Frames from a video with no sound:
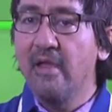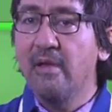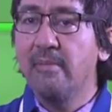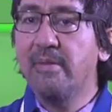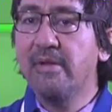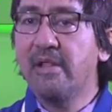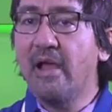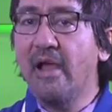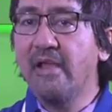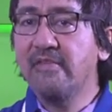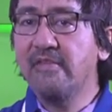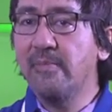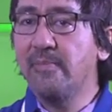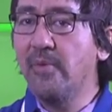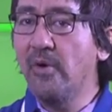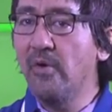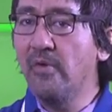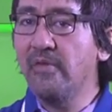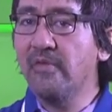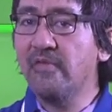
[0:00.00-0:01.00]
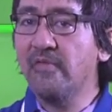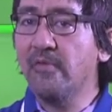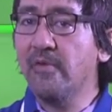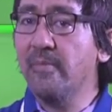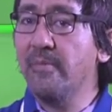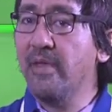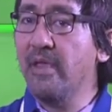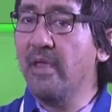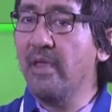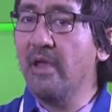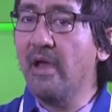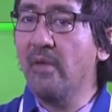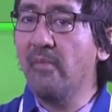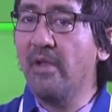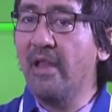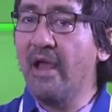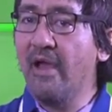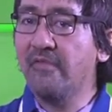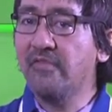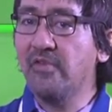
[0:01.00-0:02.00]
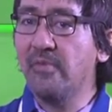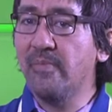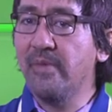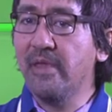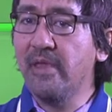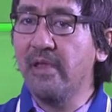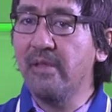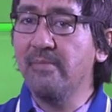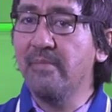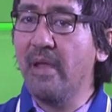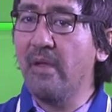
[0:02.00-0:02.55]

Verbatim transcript: but I suppose for me, I will have to begin